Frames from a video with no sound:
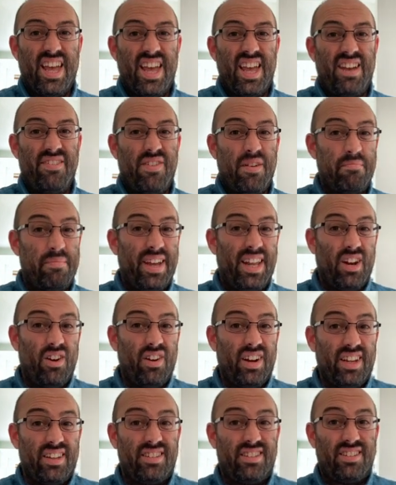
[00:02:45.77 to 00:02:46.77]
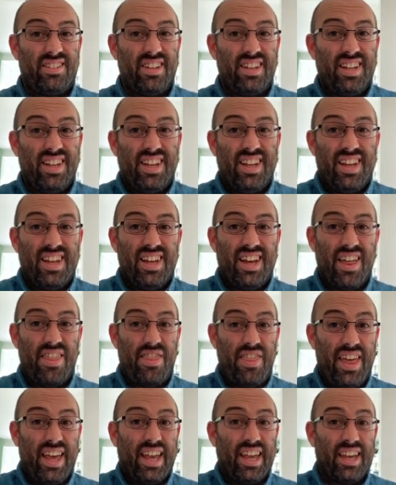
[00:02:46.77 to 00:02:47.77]
If I'm being honest, I
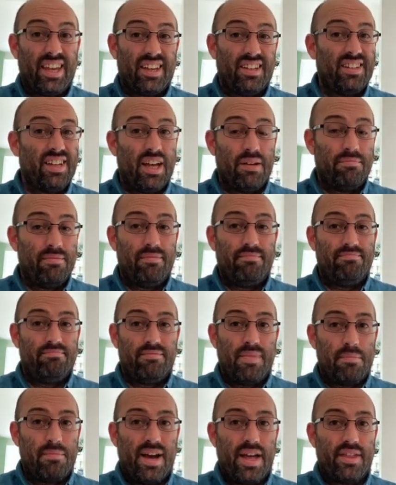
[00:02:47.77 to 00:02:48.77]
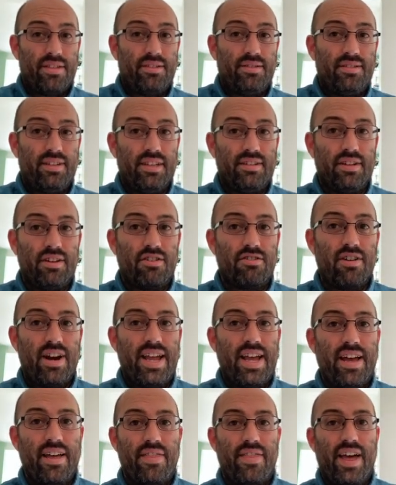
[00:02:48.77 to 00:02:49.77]
think, and my maths isn't
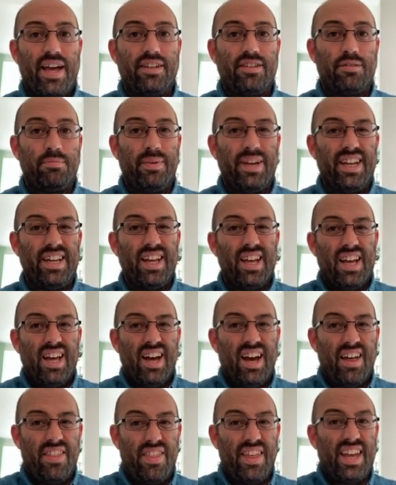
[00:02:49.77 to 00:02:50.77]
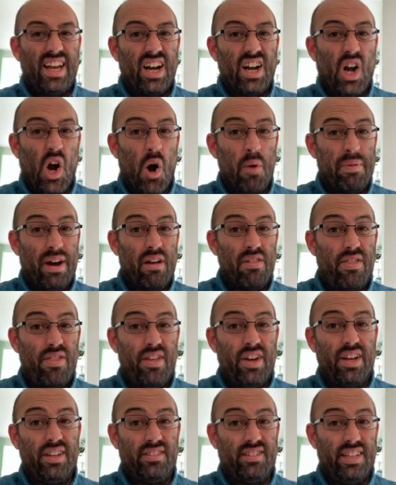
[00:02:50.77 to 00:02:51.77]
great at that speed, I think I got about
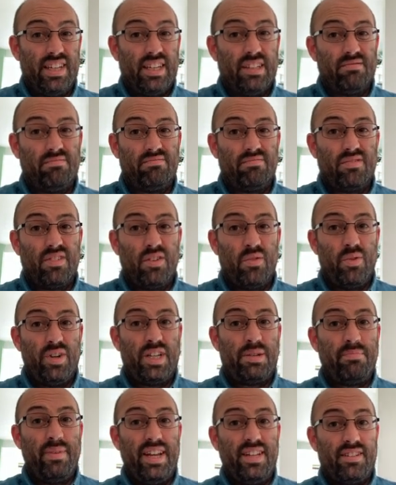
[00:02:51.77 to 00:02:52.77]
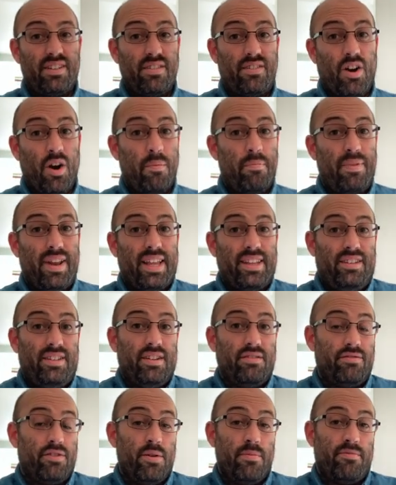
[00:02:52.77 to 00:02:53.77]
30, which means I've got plenty
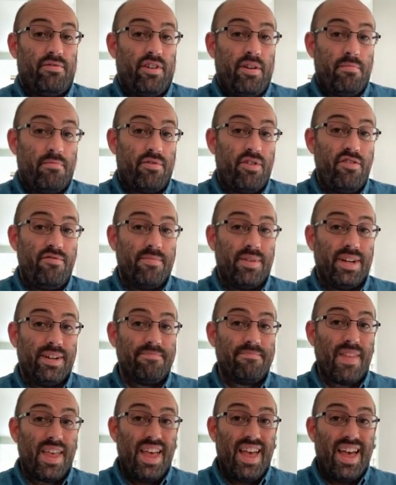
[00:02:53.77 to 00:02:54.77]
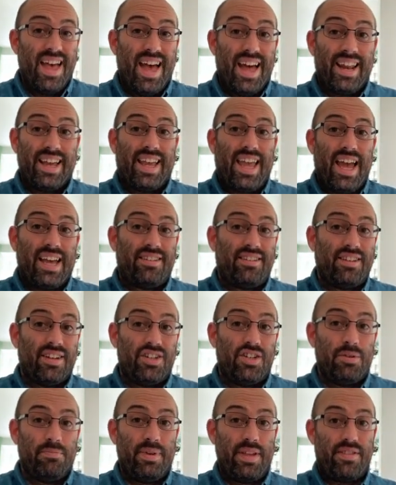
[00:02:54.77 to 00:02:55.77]
of room for improvement. And I guess I
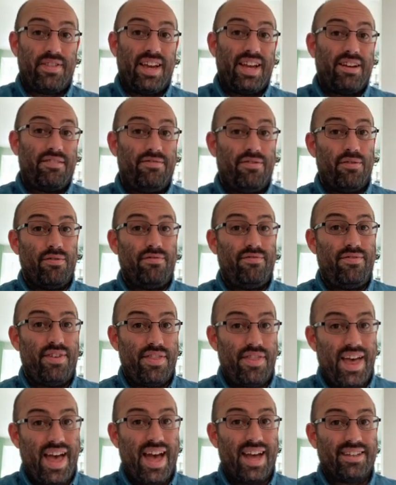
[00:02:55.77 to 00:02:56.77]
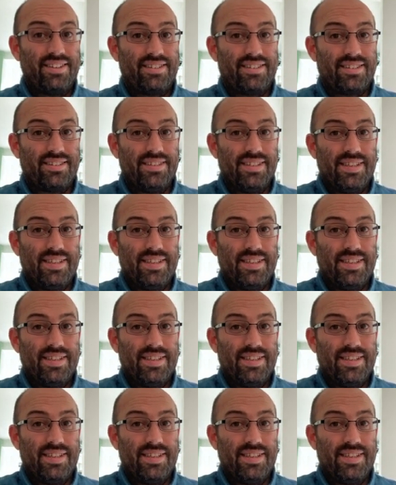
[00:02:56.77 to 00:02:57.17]
should be thankful for that.